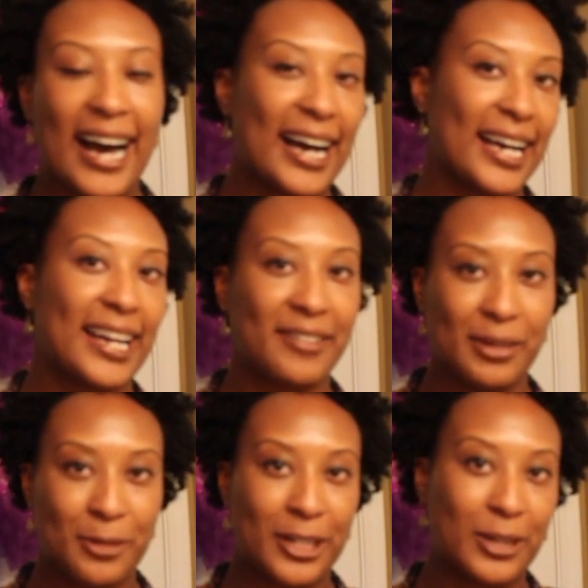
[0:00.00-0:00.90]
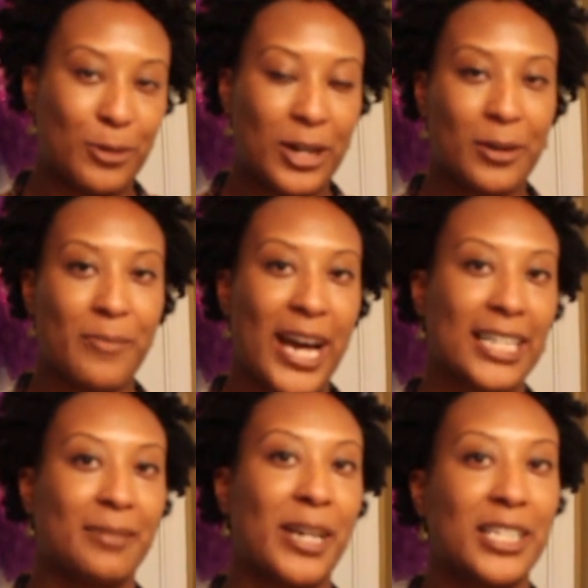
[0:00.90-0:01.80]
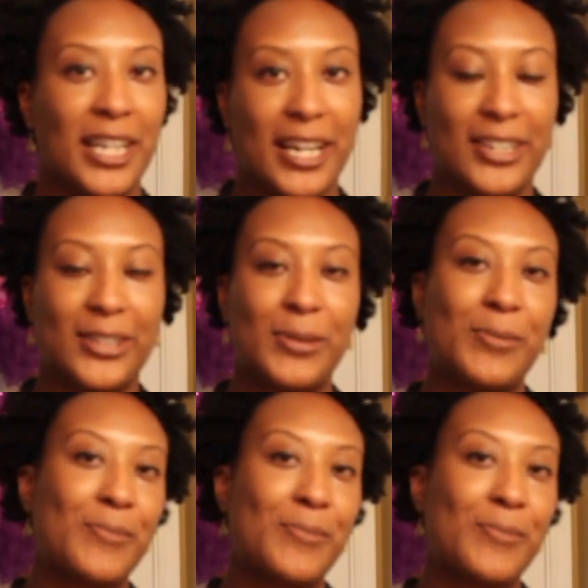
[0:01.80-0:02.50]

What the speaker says: Hi everyone, welcome back to my channel.